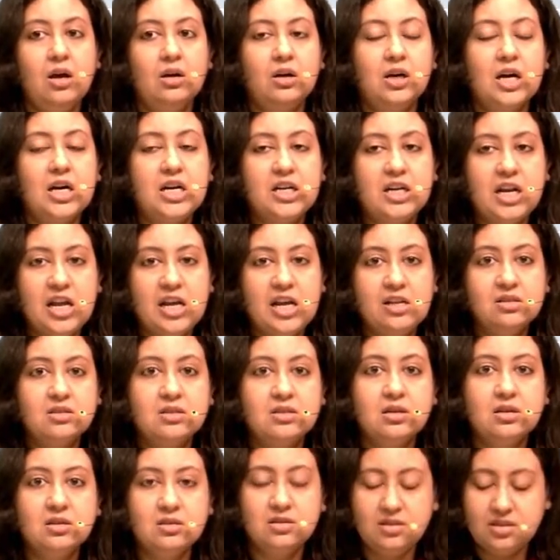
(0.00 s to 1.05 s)
contains
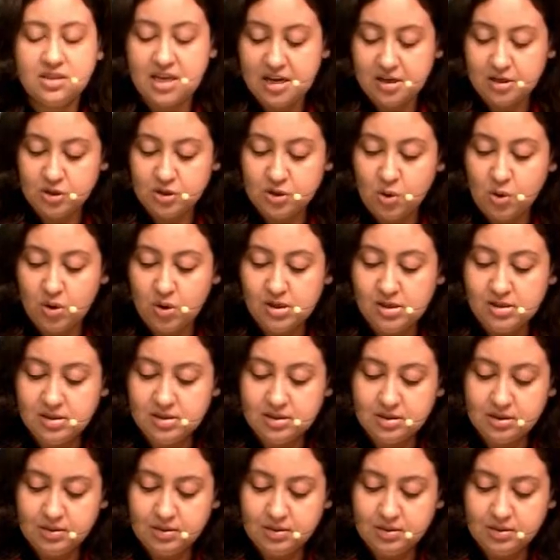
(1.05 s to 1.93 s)
zinc salts,